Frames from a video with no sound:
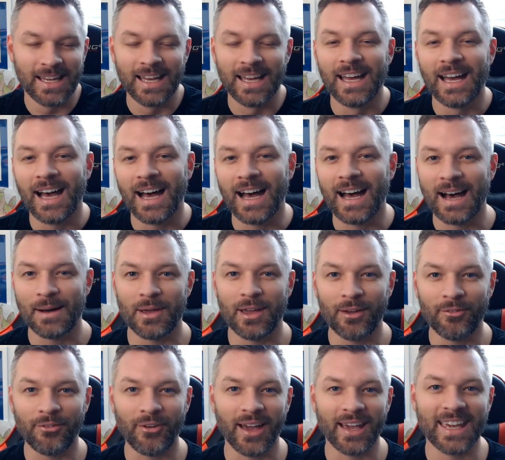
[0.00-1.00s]

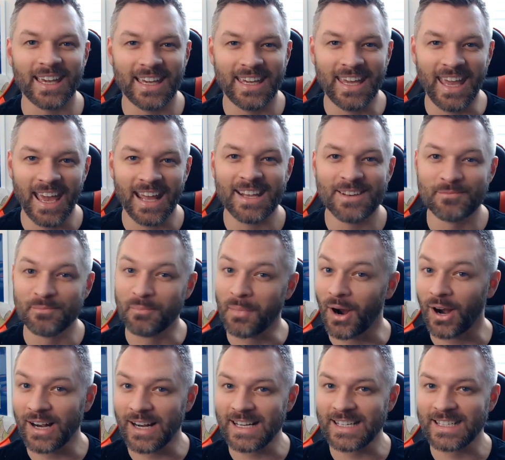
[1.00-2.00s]
if I can get it
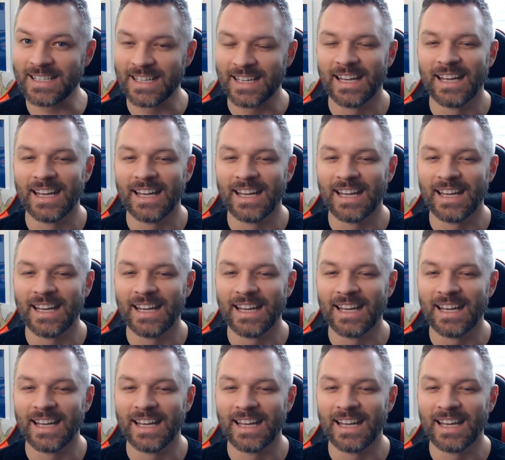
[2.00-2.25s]
marked.